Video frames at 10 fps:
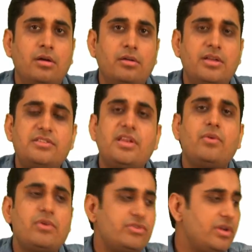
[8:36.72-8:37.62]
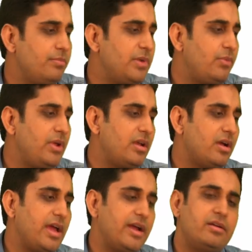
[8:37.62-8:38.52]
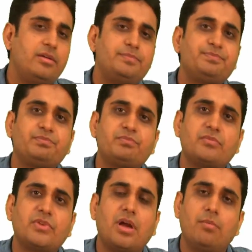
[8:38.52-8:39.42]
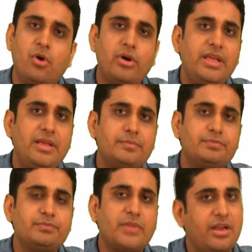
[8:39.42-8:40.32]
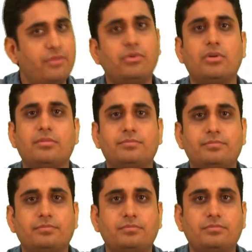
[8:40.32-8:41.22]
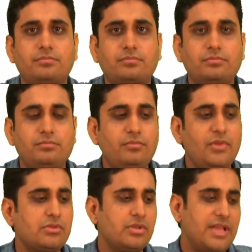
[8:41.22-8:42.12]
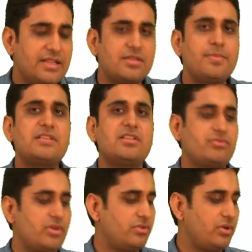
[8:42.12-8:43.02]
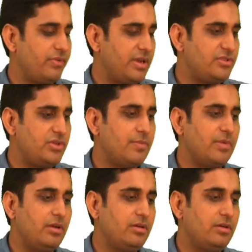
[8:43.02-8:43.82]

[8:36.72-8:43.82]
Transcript: distinguishing between a header, a body, and a footer. So that's the basic structure of an HTML.